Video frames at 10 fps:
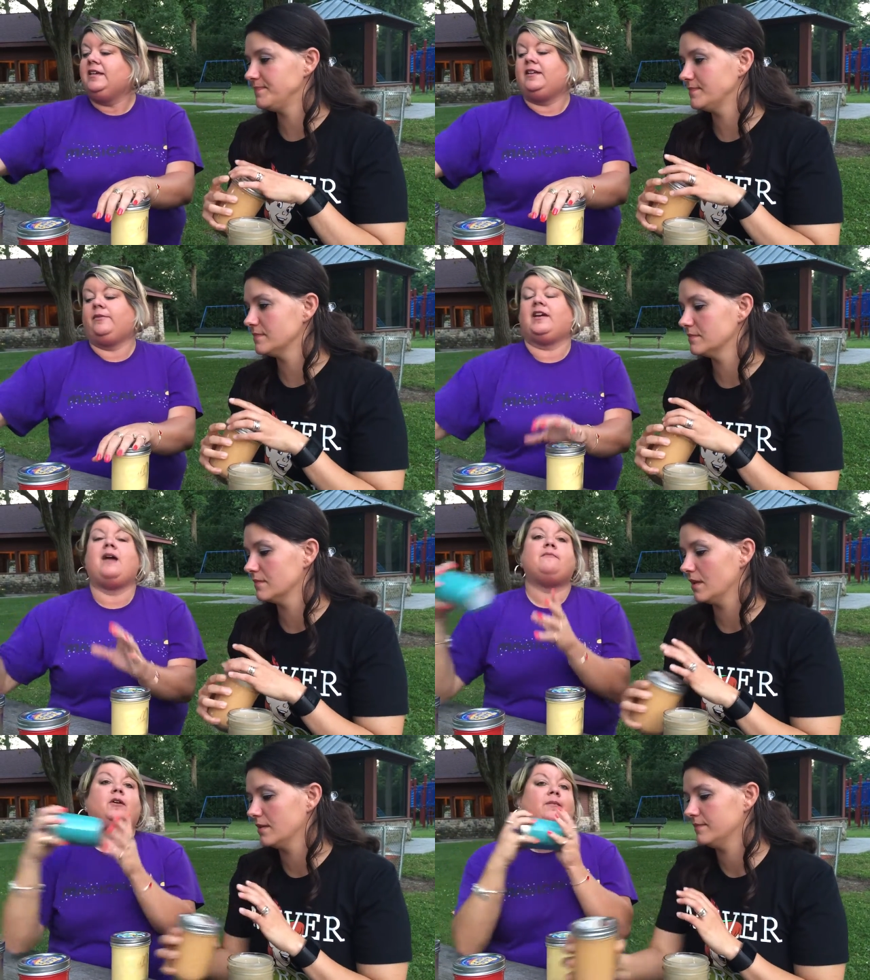Speaker 1: And we
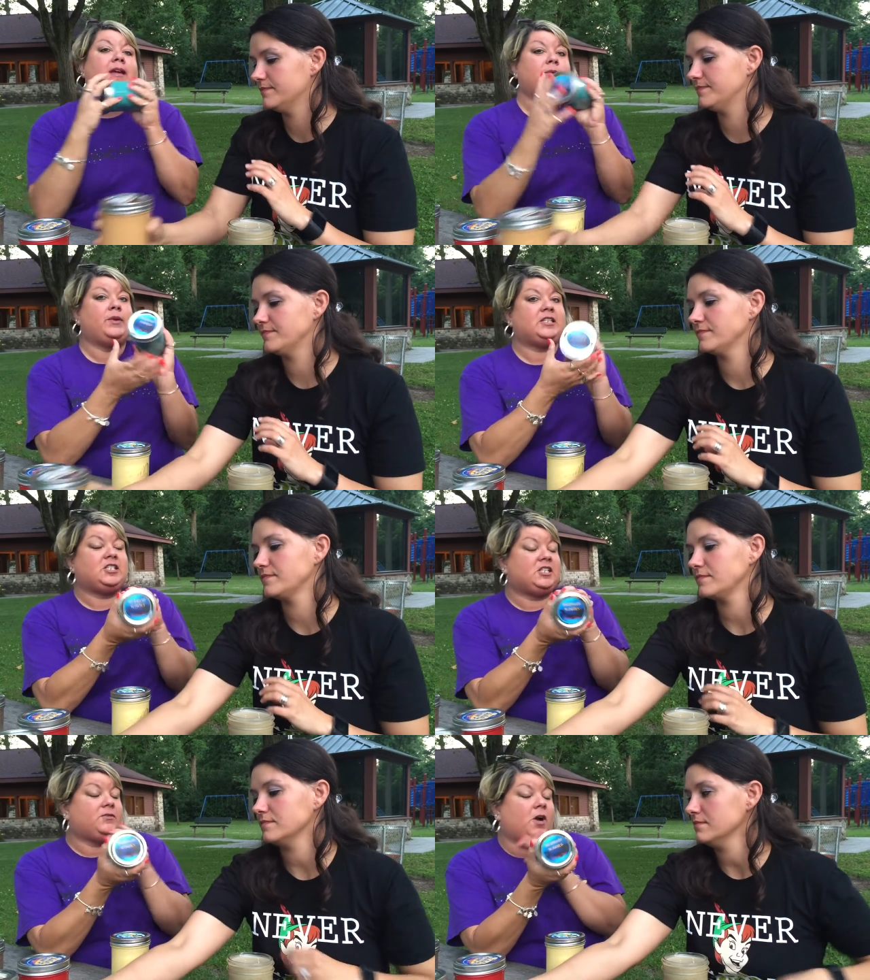got Mermaid
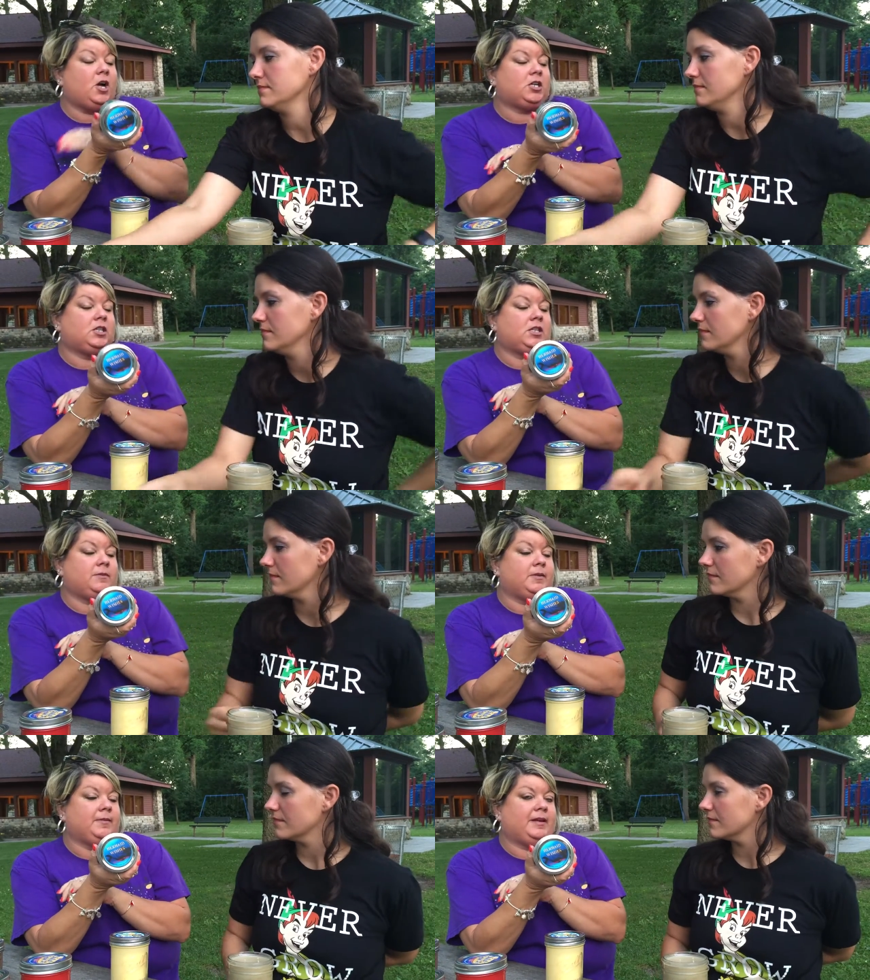Wishes for all you
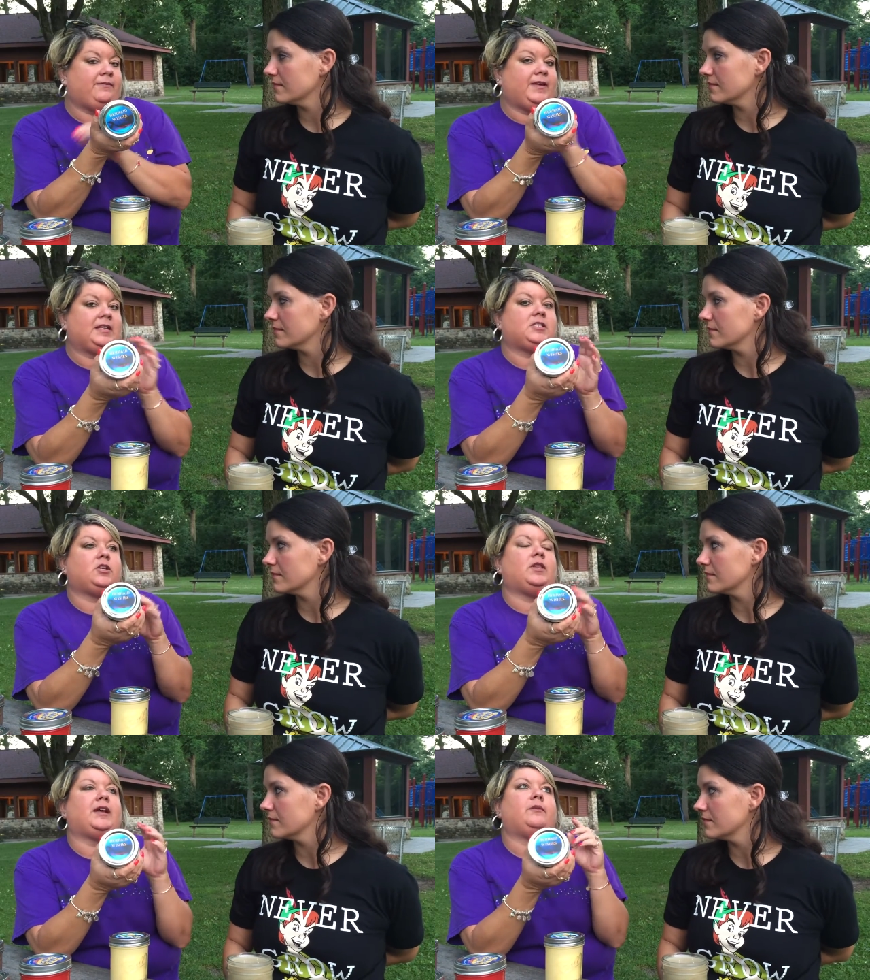Little Mermaid fans.
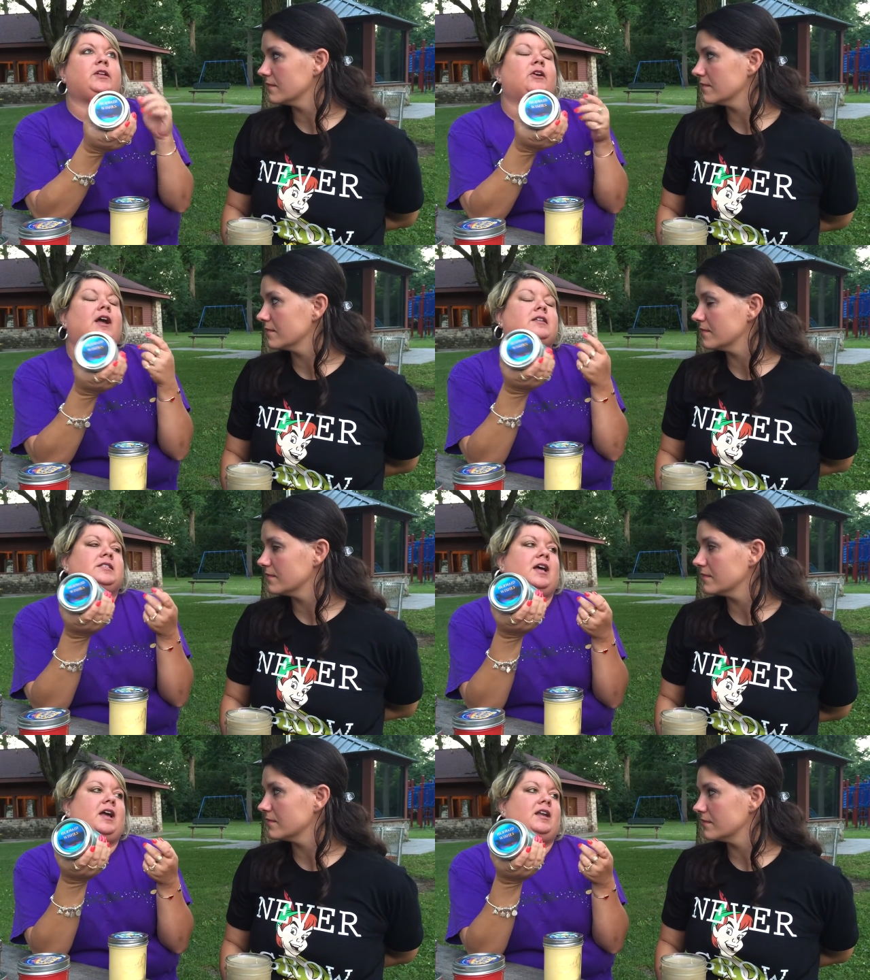So like when you're
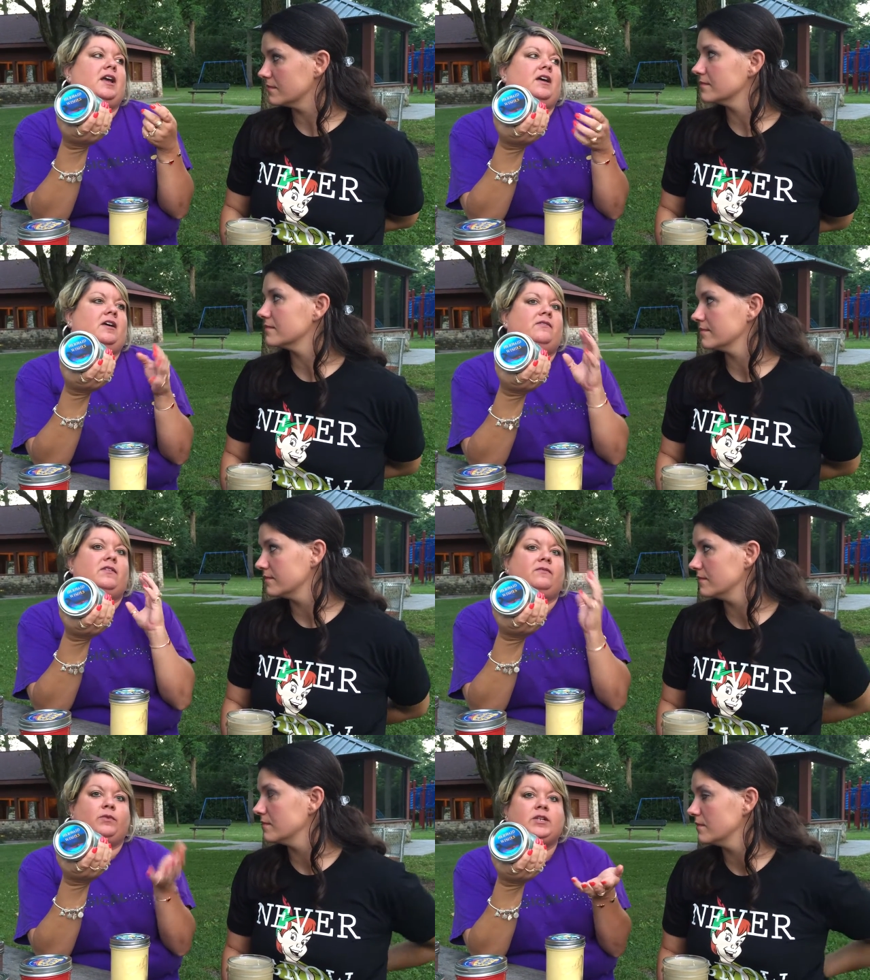outside of
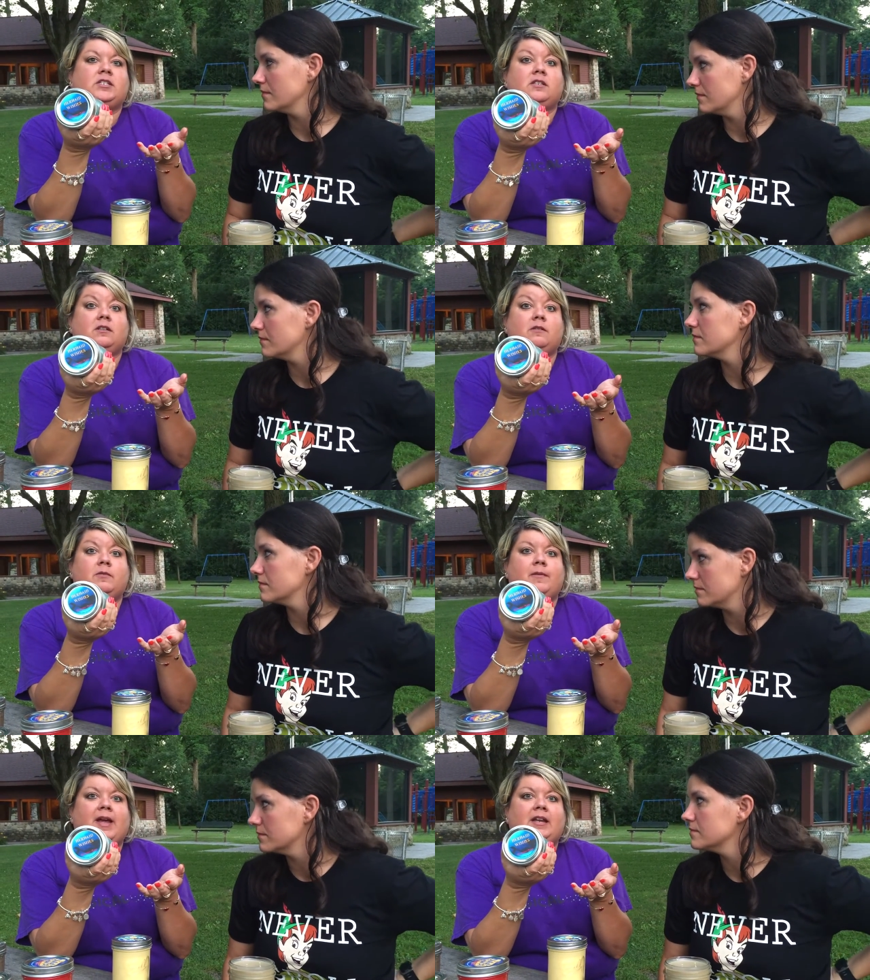Voyage to Little
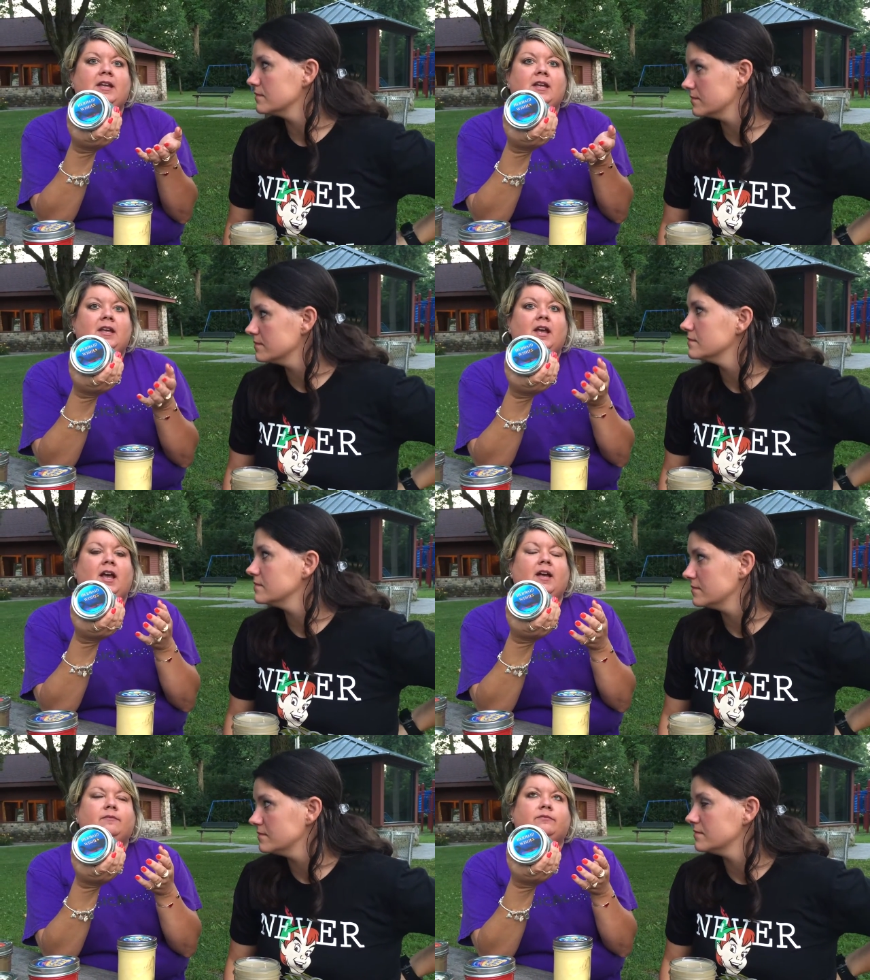Mermaid,
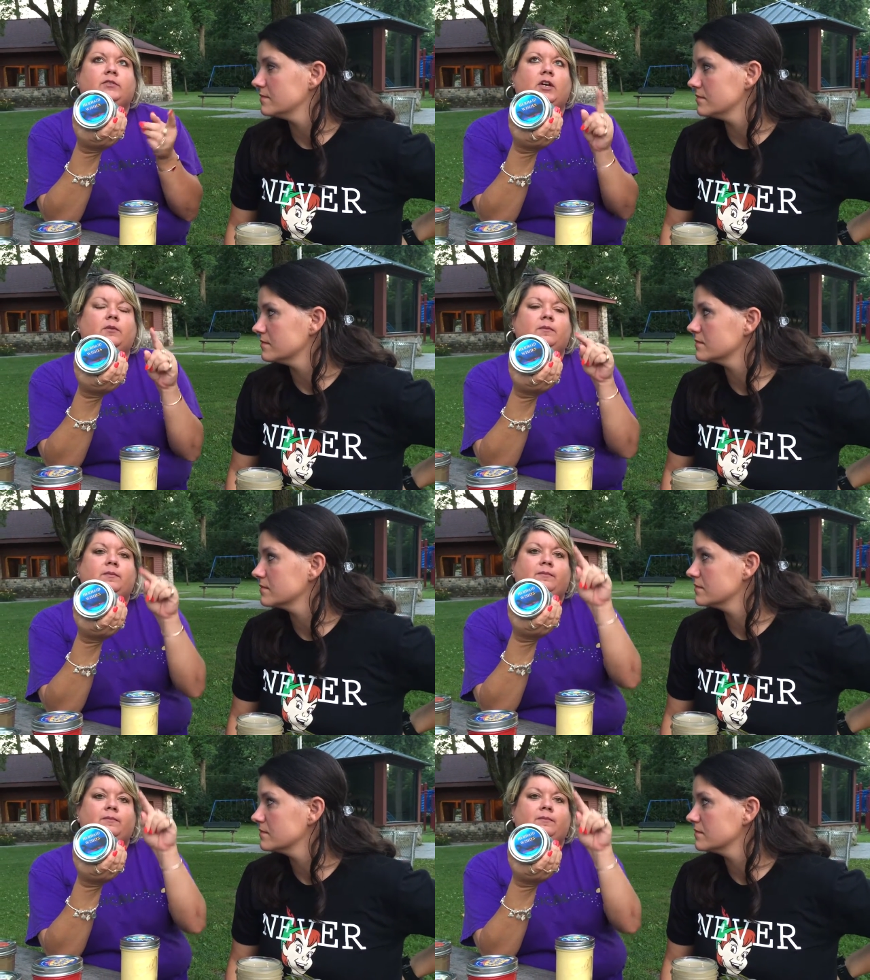um, no,